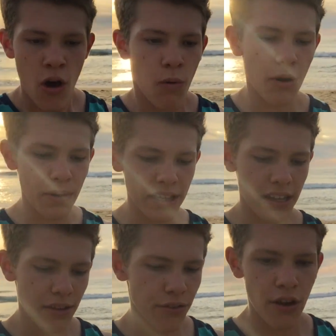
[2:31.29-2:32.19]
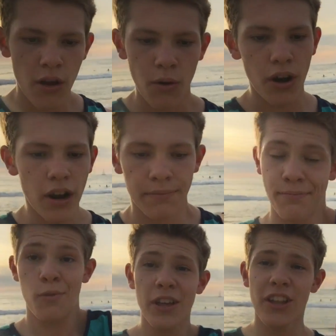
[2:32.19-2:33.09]
where we live, where
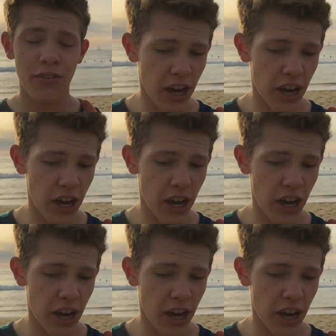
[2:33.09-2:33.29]
we live,